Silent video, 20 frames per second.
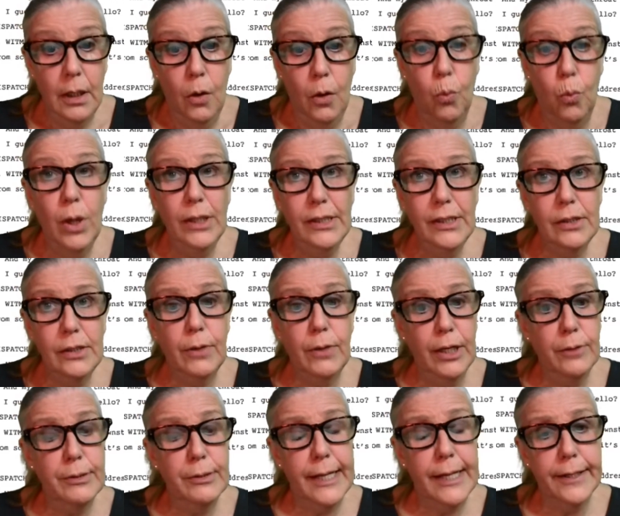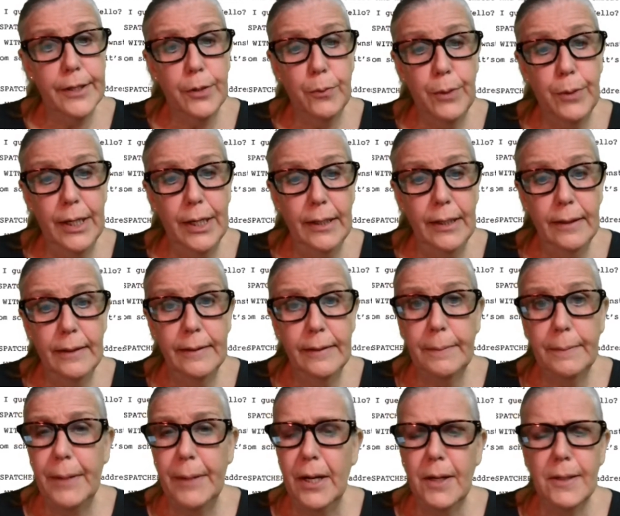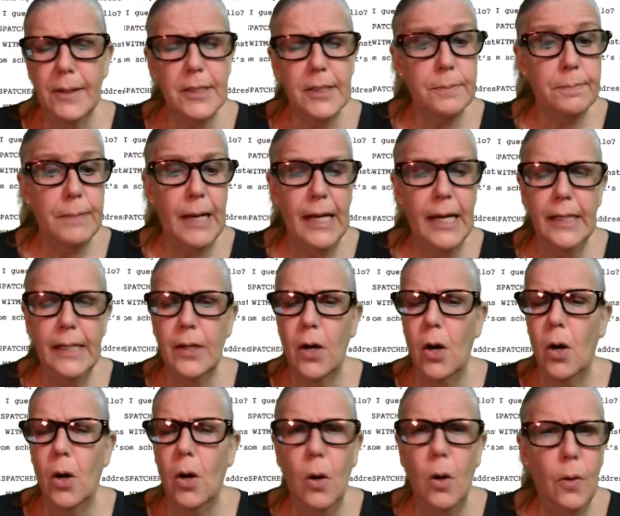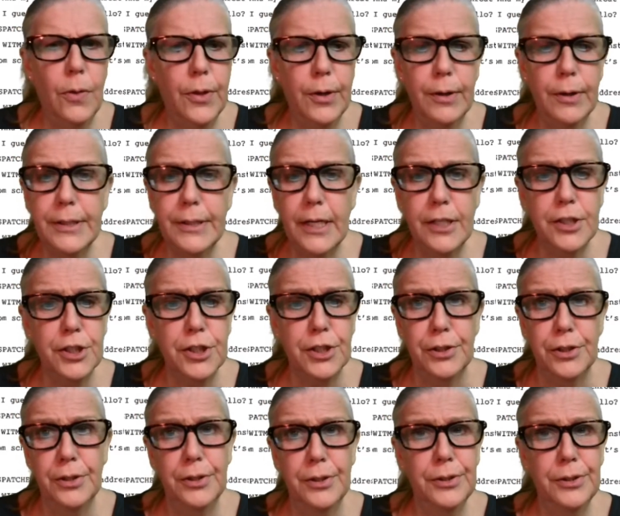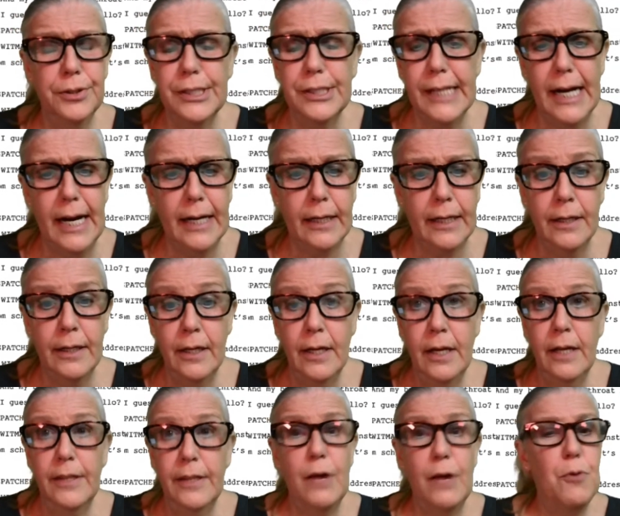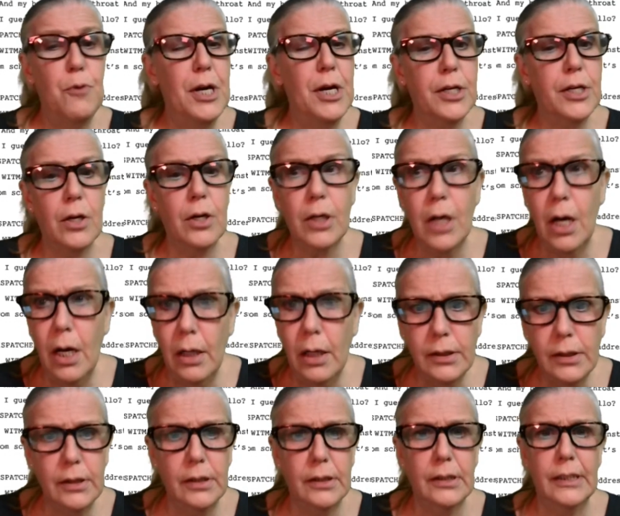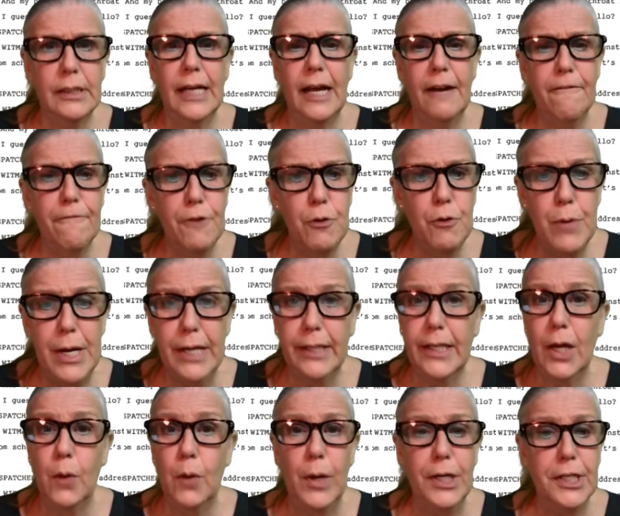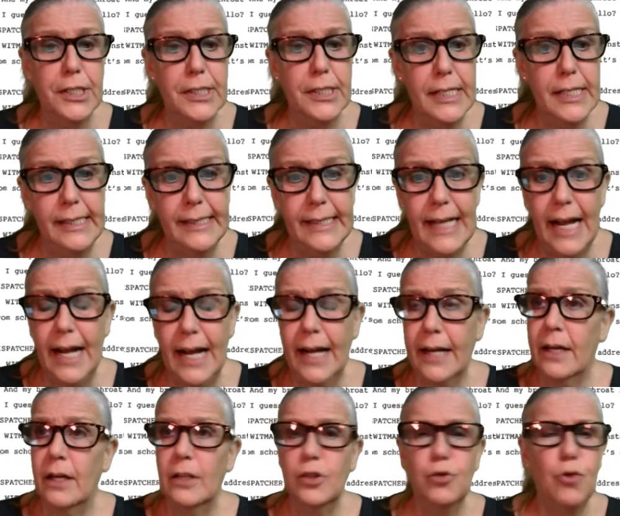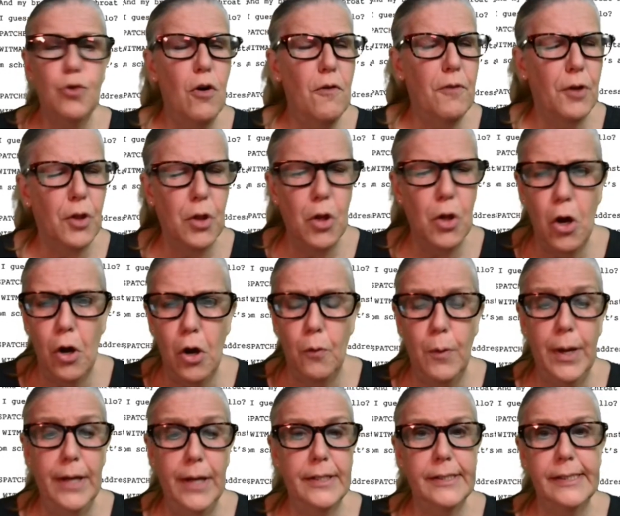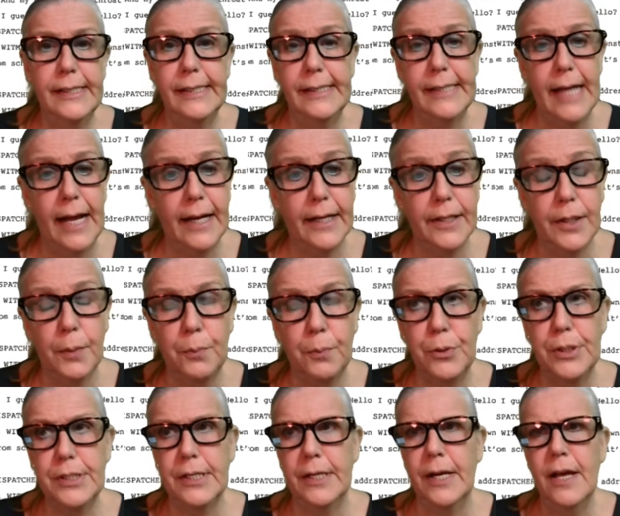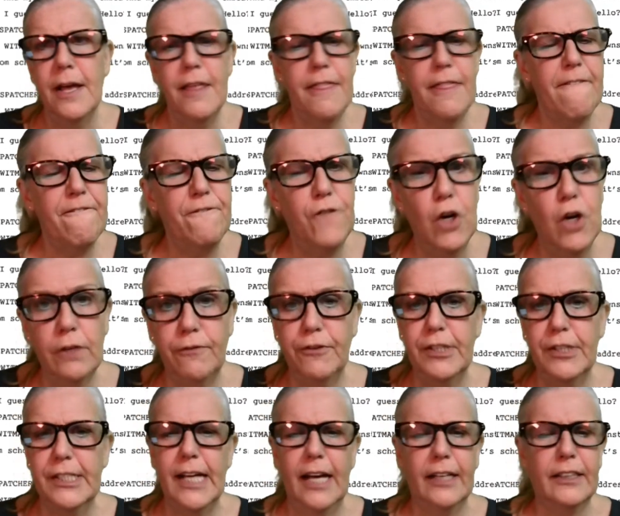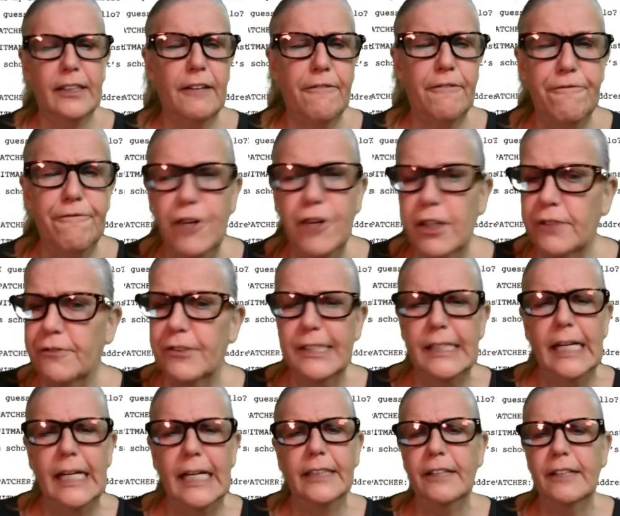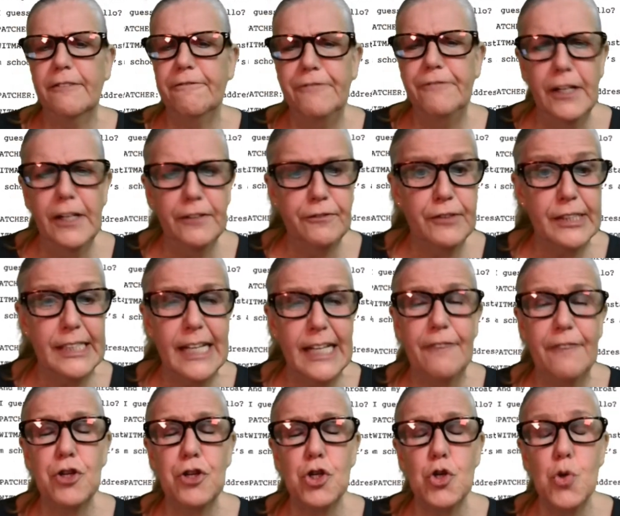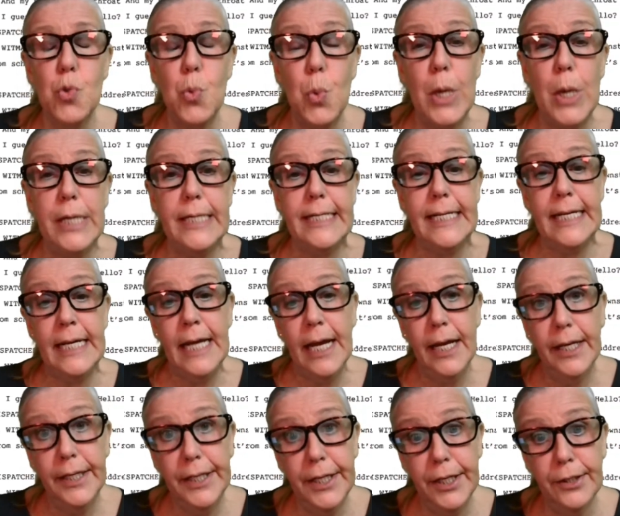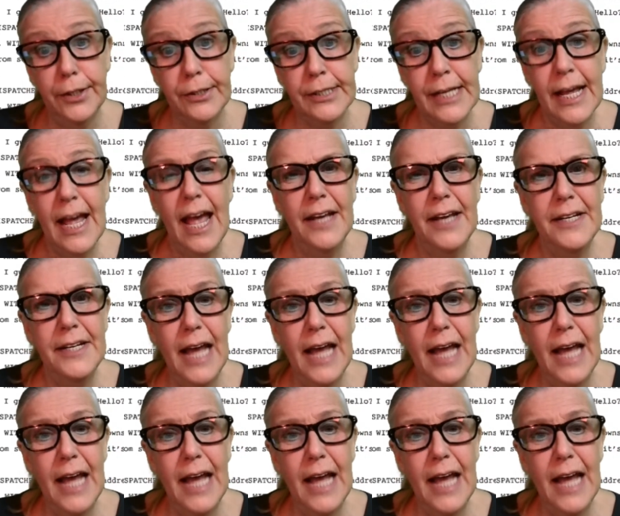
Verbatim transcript: Once Greg was out of the way, the parents paid all their attention to Zach. They went constantly. Every week they went to see Zach, drove a long way to see Zach in the prison. They fought for Zach. They fought for Zach. They fought for Zach for 20 years. And